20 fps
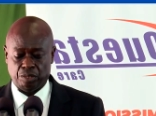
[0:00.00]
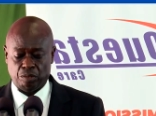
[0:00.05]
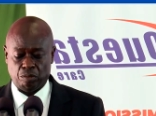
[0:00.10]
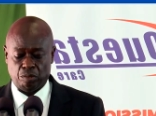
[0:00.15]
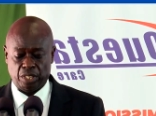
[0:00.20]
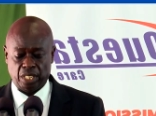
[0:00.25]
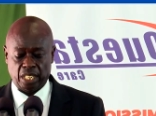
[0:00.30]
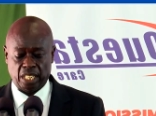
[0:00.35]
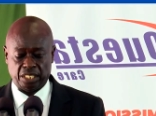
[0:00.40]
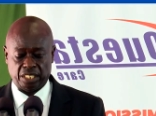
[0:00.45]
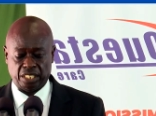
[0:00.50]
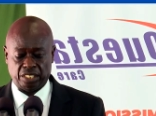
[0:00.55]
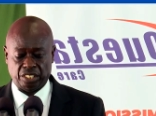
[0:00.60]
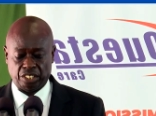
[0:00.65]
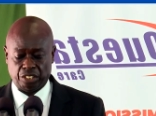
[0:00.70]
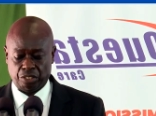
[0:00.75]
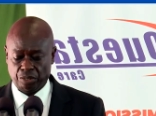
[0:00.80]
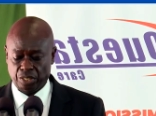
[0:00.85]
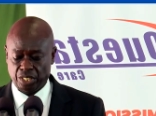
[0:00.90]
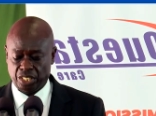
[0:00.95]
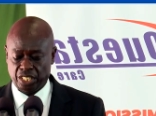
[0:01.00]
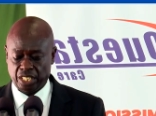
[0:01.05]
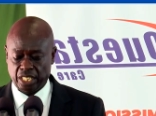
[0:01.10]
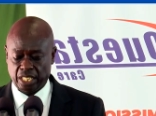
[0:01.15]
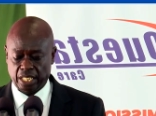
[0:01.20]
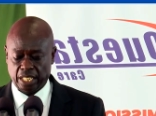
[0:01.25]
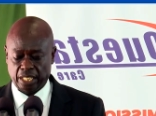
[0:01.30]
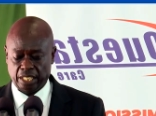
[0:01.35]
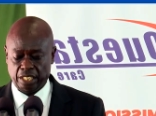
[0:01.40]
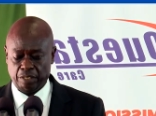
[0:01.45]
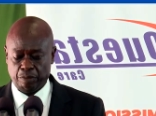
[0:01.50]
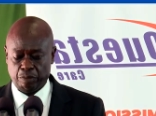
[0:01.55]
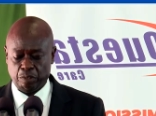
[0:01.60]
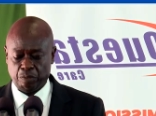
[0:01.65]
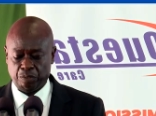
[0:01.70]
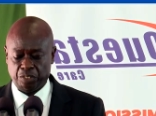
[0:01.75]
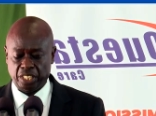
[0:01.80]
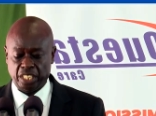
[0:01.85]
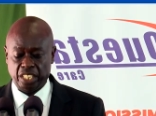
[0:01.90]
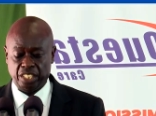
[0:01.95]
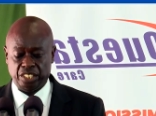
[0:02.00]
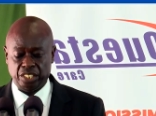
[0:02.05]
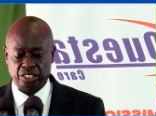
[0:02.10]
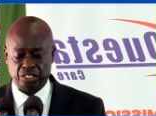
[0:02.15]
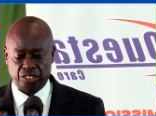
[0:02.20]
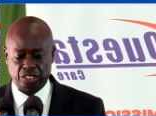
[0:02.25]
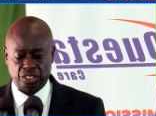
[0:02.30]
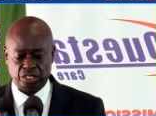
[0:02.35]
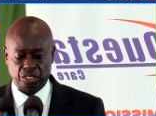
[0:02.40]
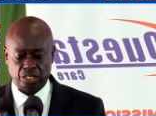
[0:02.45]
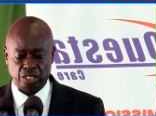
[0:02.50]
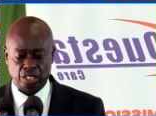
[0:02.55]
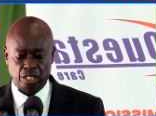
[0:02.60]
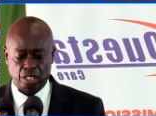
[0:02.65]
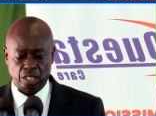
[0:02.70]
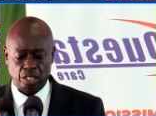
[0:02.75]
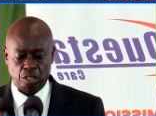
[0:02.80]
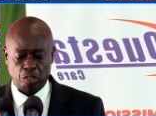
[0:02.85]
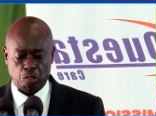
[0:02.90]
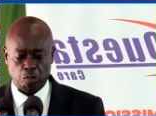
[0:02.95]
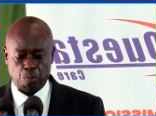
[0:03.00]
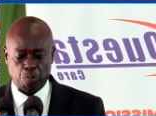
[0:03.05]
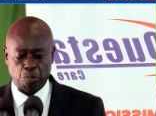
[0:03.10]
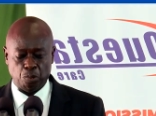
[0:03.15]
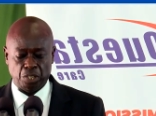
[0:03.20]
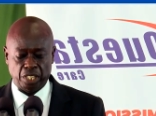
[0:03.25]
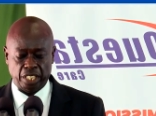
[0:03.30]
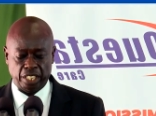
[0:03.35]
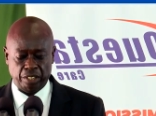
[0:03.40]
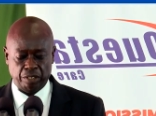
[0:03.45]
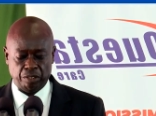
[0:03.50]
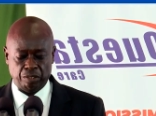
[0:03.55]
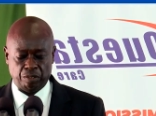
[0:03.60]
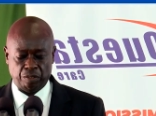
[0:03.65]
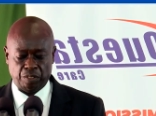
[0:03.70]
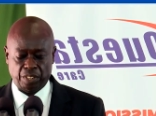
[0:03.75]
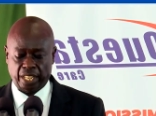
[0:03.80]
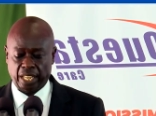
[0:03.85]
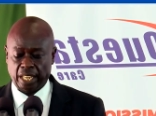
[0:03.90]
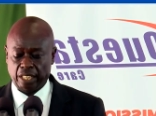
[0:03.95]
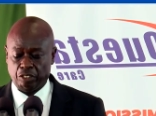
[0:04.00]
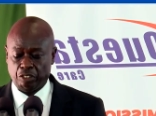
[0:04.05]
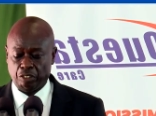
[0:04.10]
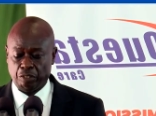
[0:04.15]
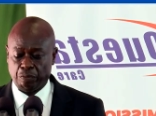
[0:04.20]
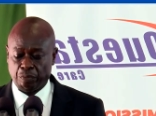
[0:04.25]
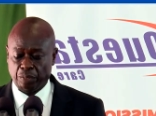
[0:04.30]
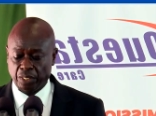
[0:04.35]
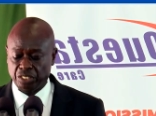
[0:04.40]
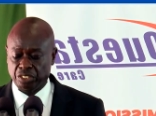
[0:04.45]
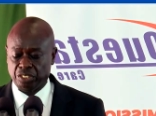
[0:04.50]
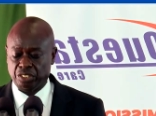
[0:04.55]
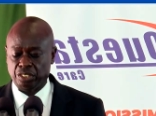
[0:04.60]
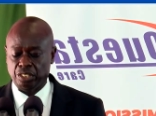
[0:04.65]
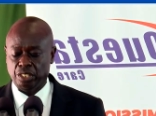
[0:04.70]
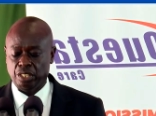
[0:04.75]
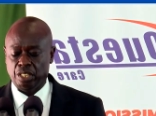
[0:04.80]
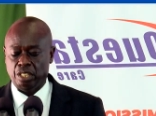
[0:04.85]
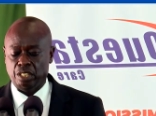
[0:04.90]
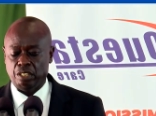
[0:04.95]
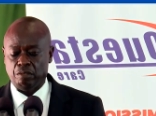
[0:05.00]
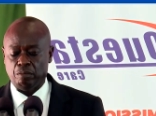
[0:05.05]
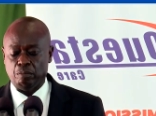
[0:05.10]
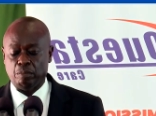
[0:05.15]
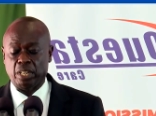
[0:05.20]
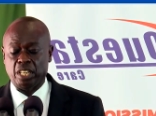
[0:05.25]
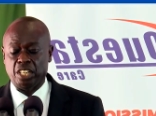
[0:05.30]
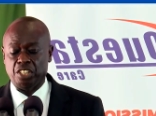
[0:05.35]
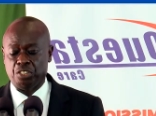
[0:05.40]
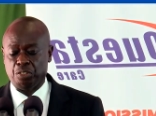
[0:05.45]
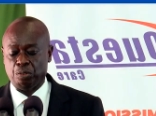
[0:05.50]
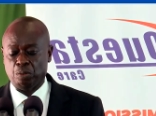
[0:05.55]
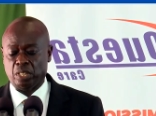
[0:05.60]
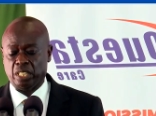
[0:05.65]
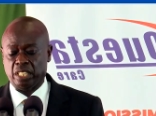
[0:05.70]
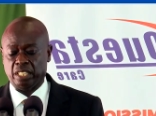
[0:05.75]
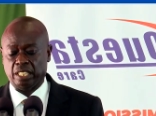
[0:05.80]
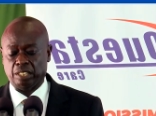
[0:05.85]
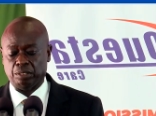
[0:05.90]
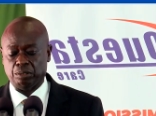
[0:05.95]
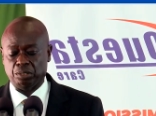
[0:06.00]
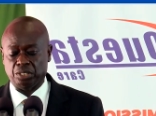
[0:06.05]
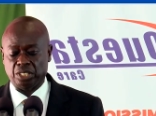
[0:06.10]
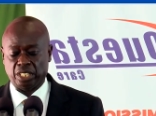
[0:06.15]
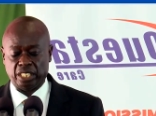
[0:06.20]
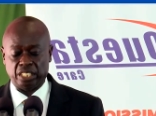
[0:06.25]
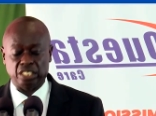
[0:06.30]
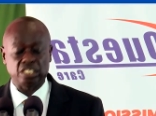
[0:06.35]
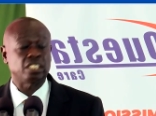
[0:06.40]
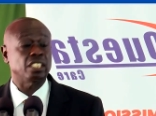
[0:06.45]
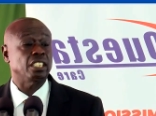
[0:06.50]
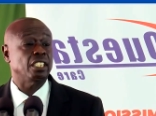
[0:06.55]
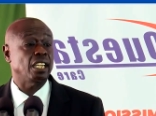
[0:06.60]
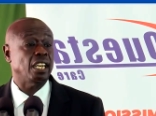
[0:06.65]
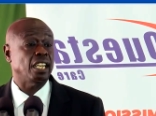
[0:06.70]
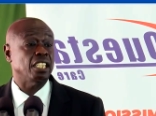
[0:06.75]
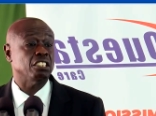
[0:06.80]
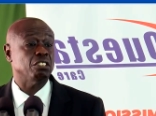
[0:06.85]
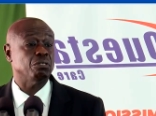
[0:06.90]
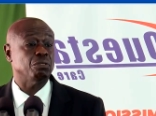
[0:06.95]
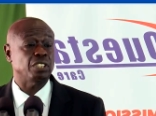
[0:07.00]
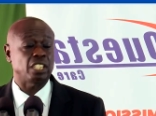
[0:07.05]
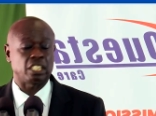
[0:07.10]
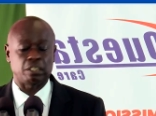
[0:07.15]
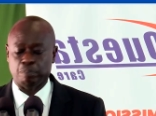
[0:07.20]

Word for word: we ask the security and other involved agencies to put the health of the country first by ensuring that those arrested are severely